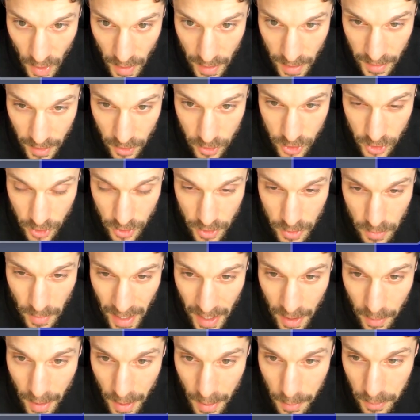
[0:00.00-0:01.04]
And I'll show you
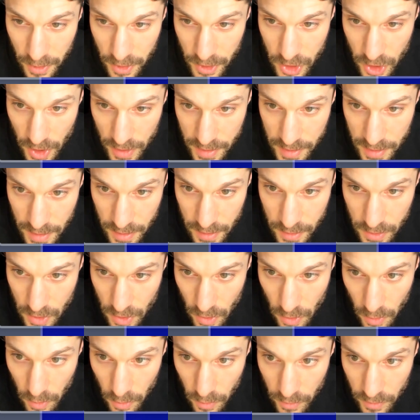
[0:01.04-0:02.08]
how I would adjust it.
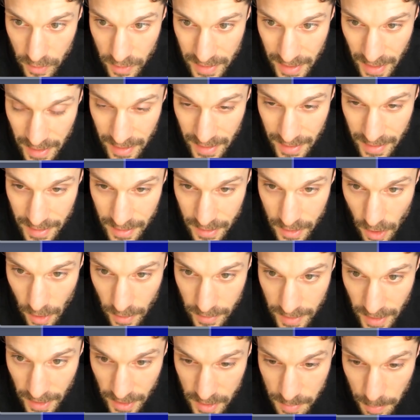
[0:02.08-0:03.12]
So date is
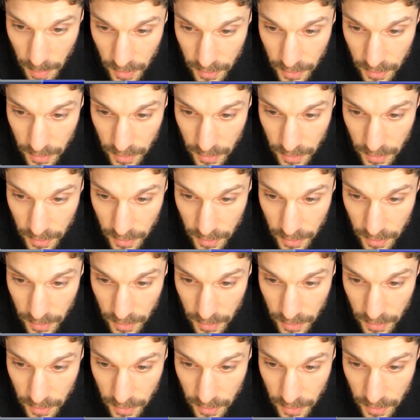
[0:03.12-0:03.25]
contact's